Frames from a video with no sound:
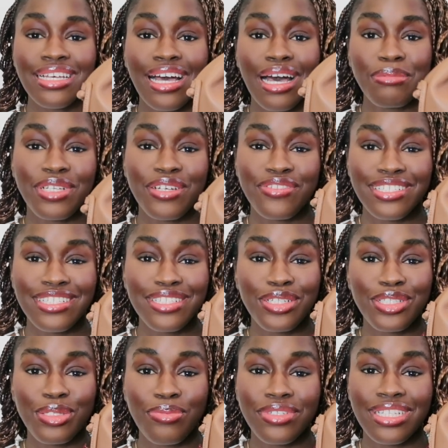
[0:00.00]
I'm definitely
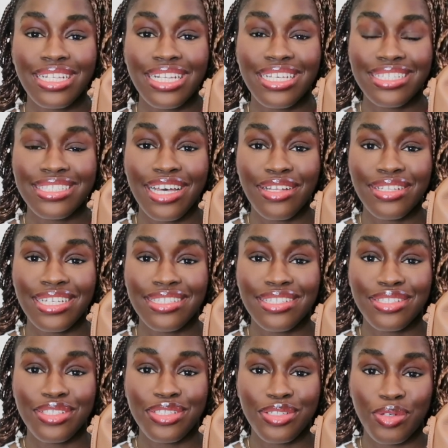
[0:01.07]
going to put the link down in the
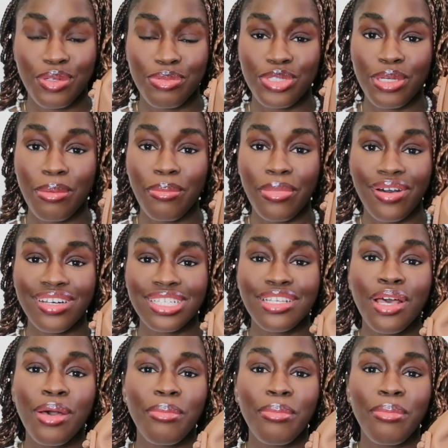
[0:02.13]
description box.